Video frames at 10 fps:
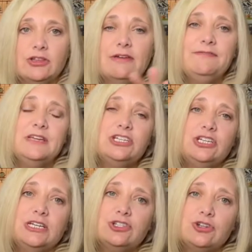The
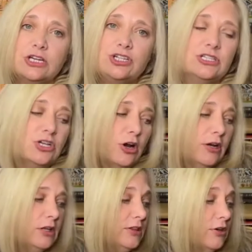finishing instructions
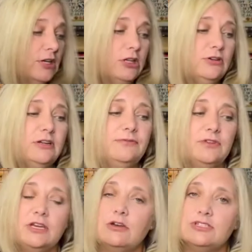are they're included for
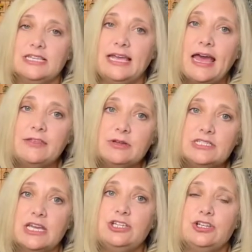the ghostly
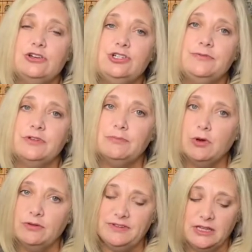gatherings I showed you for the
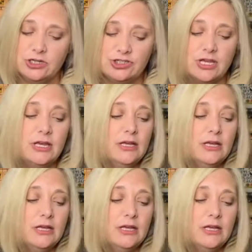bowl fillers.